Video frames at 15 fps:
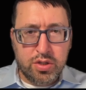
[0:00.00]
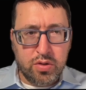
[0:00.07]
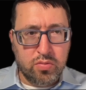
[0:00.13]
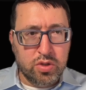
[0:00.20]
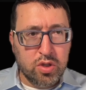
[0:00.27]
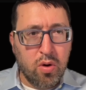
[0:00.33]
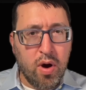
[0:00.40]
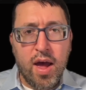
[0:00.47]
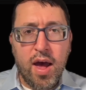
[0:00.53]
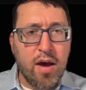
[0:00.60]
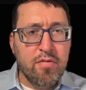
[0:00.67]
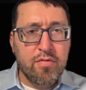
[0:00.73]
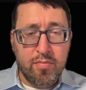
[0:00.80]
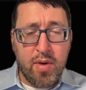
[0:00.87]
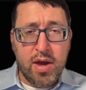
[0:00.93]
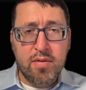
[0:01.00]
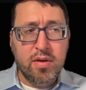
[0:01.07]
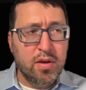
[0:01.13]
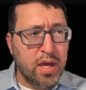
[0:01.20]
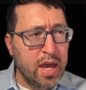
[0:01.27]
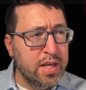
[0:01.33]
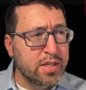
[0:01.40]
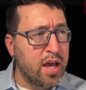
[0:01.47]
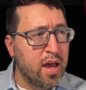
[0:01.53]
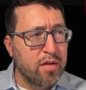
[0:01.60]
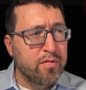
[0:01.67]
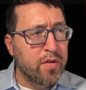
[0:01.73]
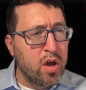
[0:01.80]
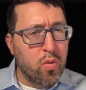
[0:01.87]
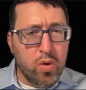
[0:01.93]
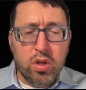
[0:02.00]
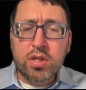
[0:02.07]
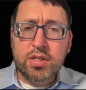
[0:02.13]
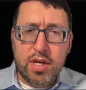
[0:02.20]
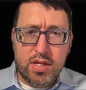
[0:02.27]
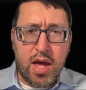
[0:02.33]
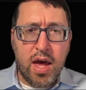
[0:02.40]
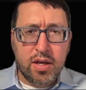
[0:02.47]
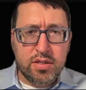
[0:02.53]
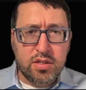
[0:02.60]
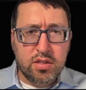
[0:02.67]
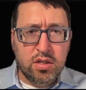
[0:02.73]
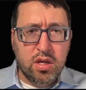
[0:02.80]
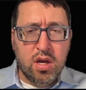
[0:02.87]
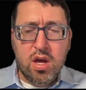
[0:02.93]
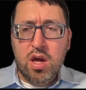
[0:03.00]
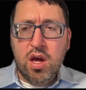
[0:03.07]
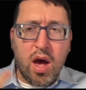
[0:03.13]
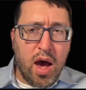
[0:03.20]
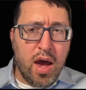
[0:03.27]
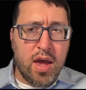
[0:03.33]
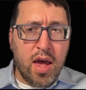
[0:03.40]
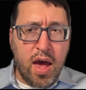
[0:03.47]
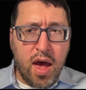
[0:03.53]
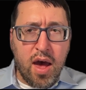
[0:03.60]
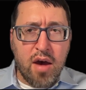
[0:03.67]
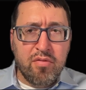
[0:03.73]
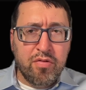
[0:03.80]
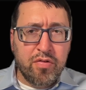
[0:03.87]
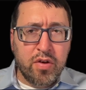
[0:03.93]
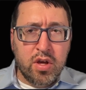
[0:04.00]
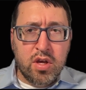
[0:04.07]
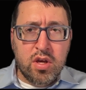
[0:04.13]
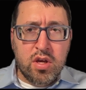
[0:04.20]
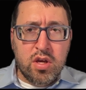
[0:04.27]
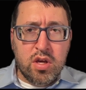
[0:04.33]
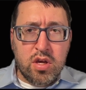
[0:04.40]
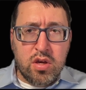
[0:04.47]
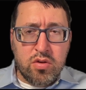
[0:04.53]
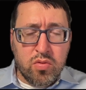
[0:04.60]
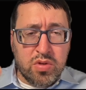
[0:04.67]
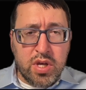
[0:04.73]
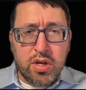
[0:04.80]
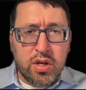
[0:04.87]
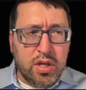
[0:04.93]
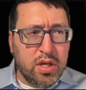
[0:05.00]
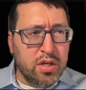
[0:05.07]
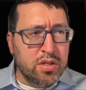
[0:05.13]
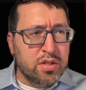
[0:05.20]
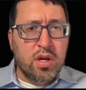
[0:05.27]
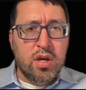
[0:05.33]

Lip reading: So I have, in my case, I have real estate tax, I have utilities,